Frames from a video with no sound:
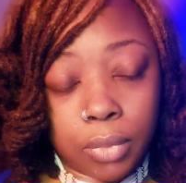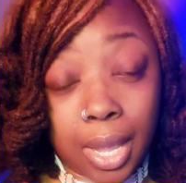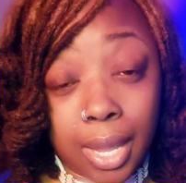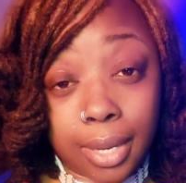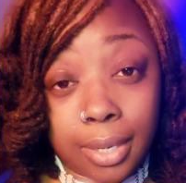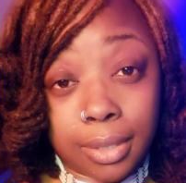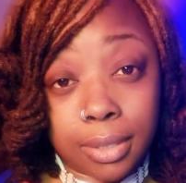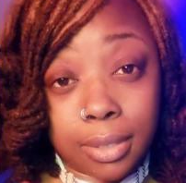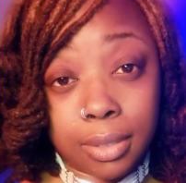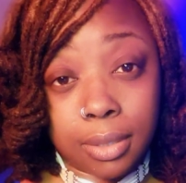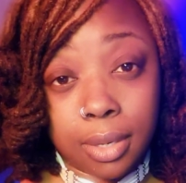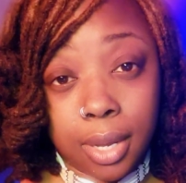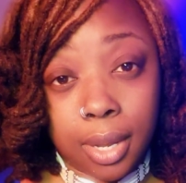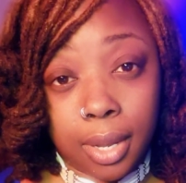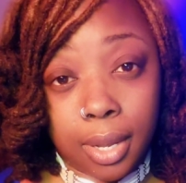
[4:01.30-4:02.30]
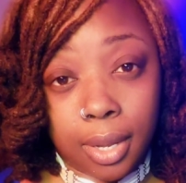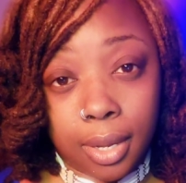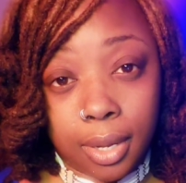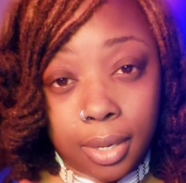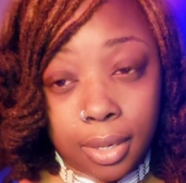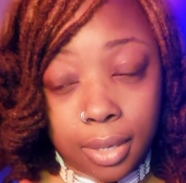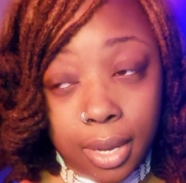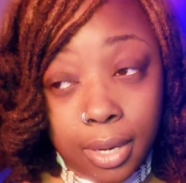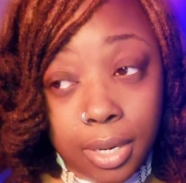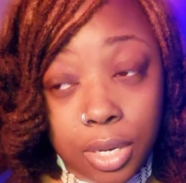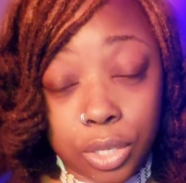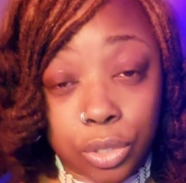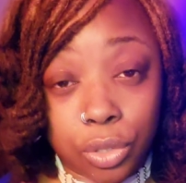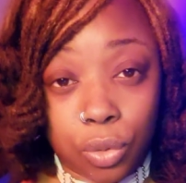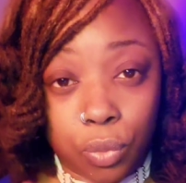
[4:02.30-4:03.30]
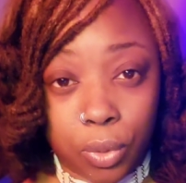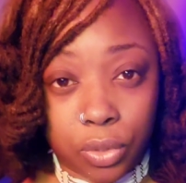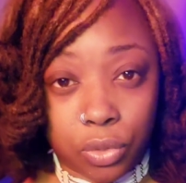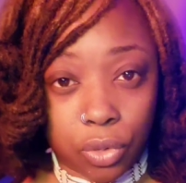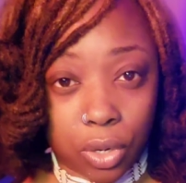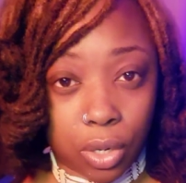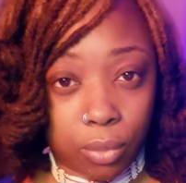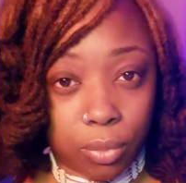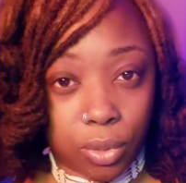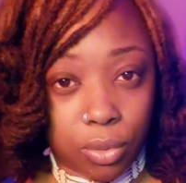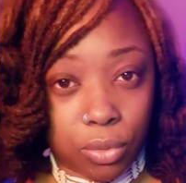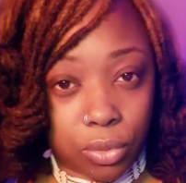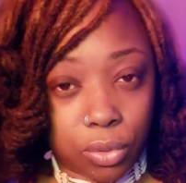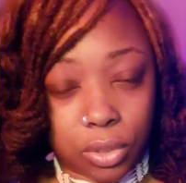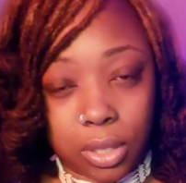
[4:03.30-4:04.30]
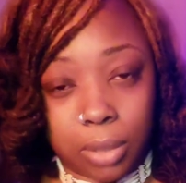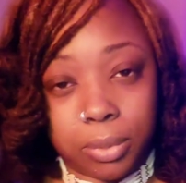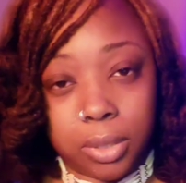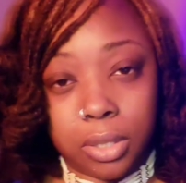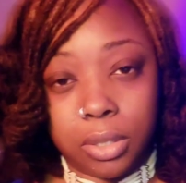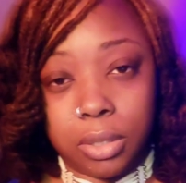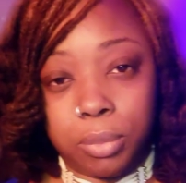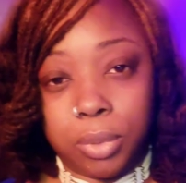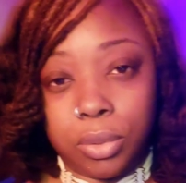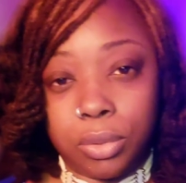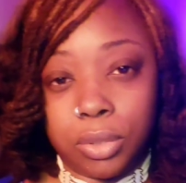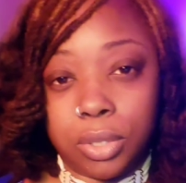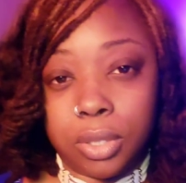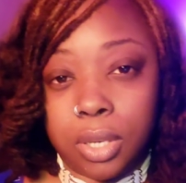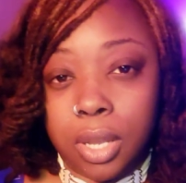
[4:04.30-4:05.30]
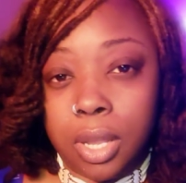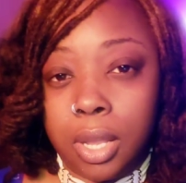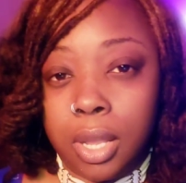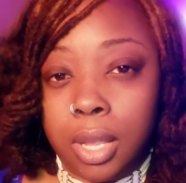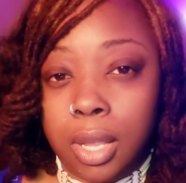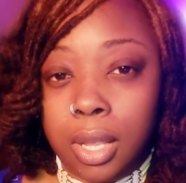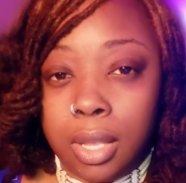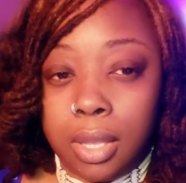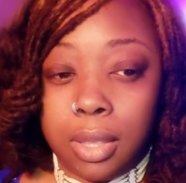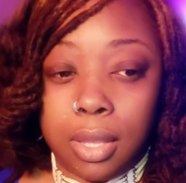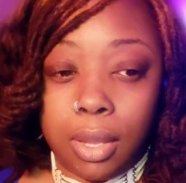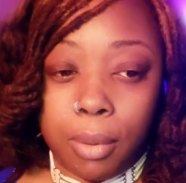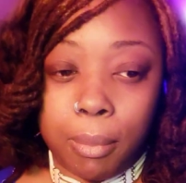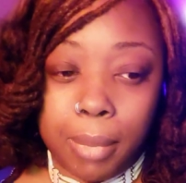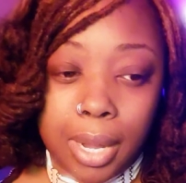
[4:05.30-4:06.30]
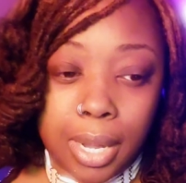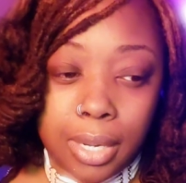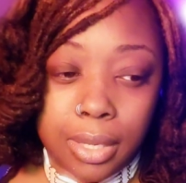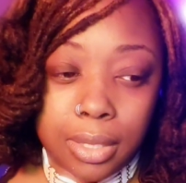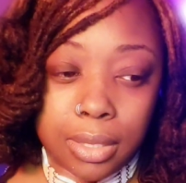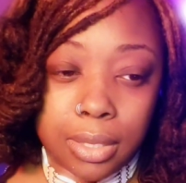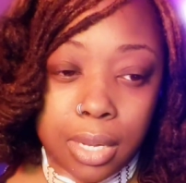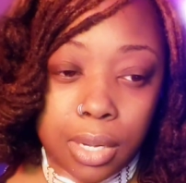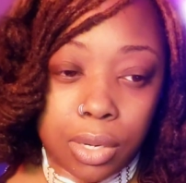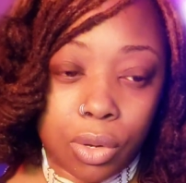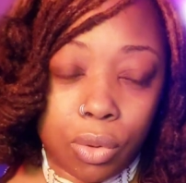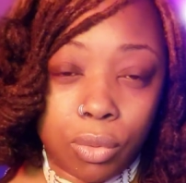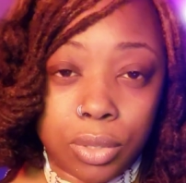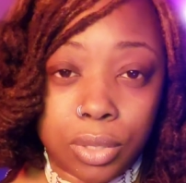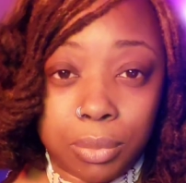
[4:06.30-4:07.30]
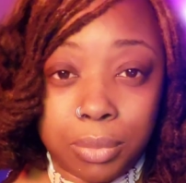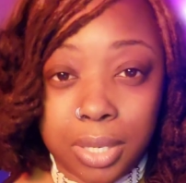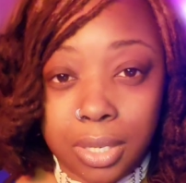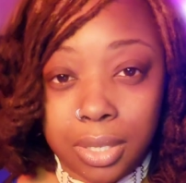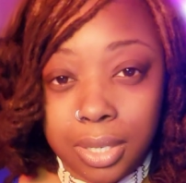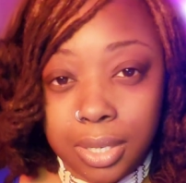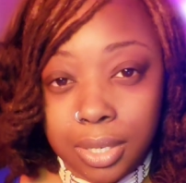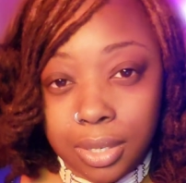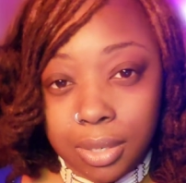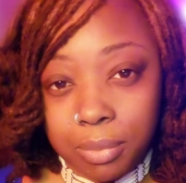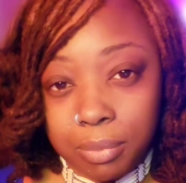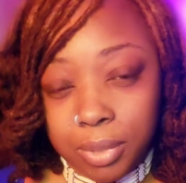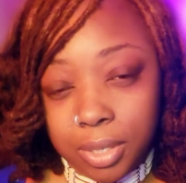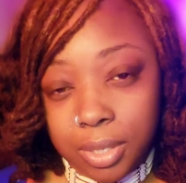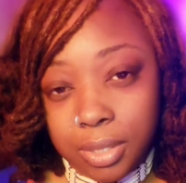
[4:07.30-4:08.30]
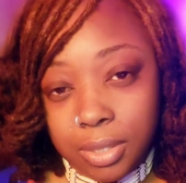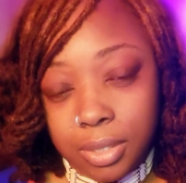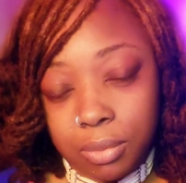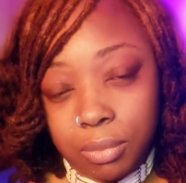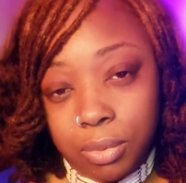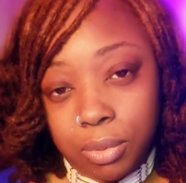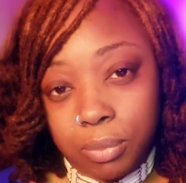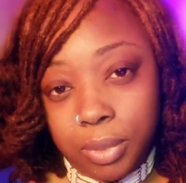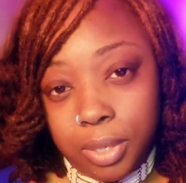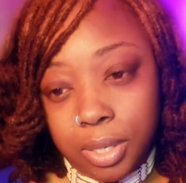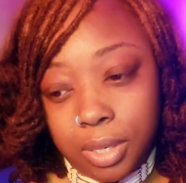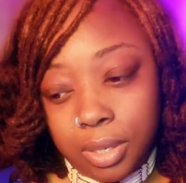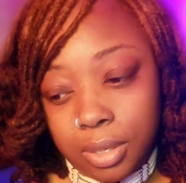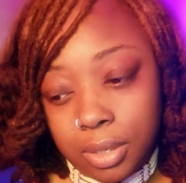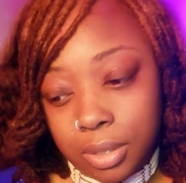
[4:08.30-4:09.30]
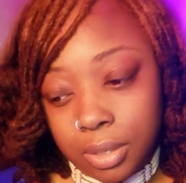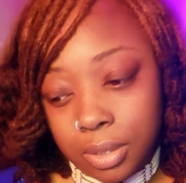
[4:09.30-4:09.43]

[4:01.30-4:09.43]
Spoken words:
has an issue with drug abuse or substance abuse, their mind is not going to be clear because it will be